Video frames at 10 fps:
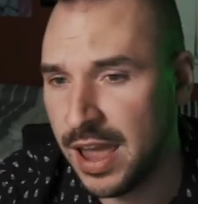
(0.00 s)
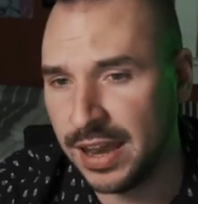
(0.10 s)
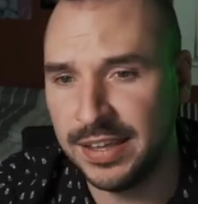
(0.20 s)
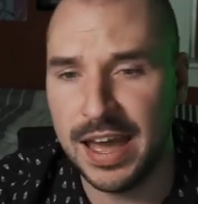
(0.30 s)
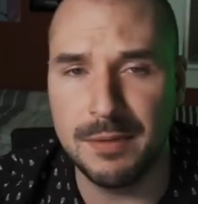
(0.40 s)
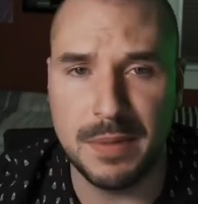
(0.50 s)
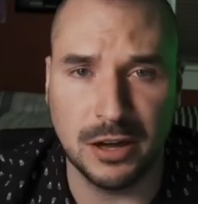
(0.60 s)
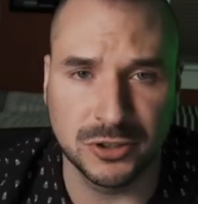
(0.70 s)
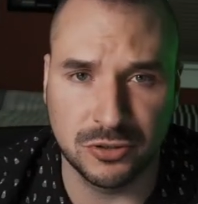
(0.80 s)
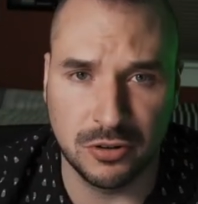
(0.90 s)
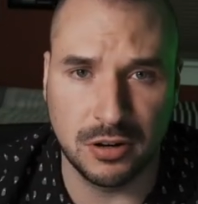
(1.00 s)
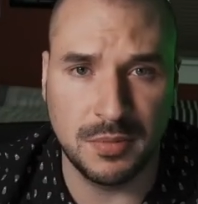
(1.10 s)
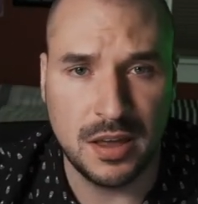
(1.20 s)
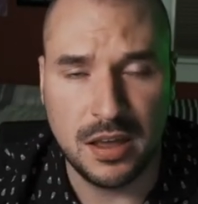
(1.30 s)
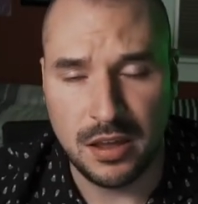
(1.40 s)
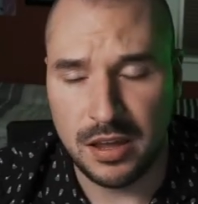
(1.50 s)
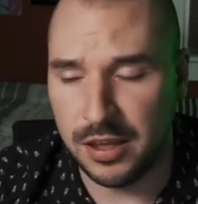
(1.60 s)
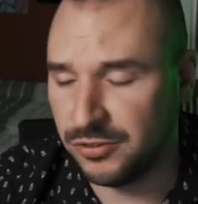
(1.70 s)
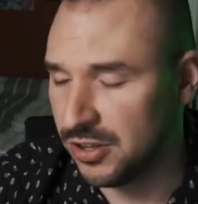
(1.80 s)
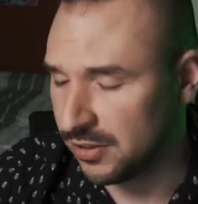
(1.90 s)
And again, Maelstrom
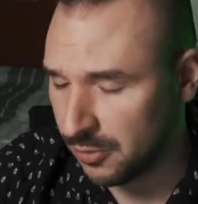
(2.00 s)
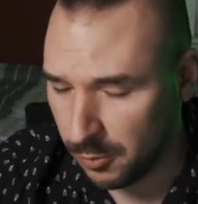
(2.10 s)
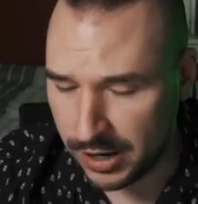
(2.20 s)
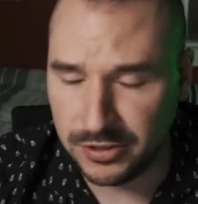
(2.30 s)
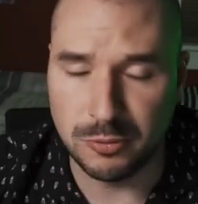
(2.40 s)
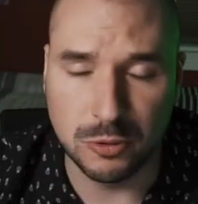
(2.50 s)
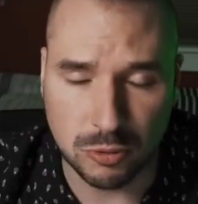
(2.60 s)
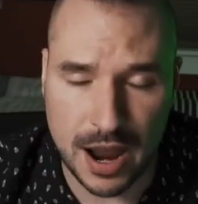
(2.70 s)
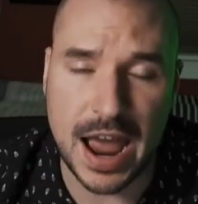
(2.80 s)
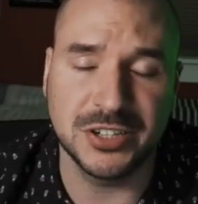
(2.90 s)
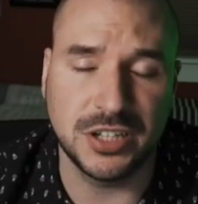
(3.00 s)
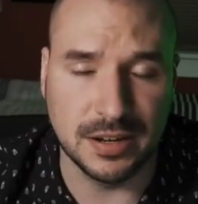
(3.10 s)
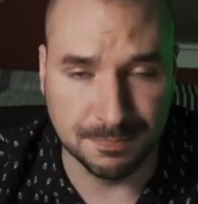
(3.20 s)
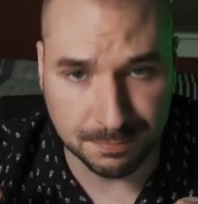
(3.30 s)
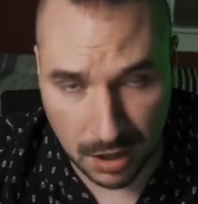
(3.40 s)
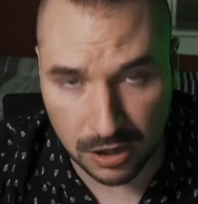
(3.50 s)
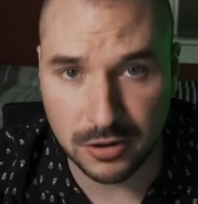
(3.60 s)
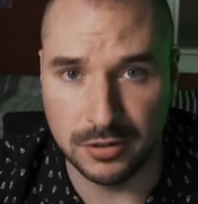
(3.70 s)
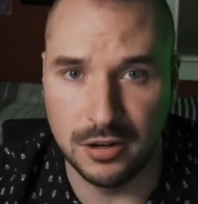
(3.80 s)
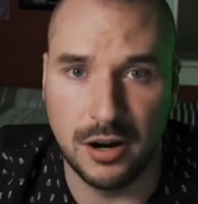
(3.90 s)
is just going to crash and burn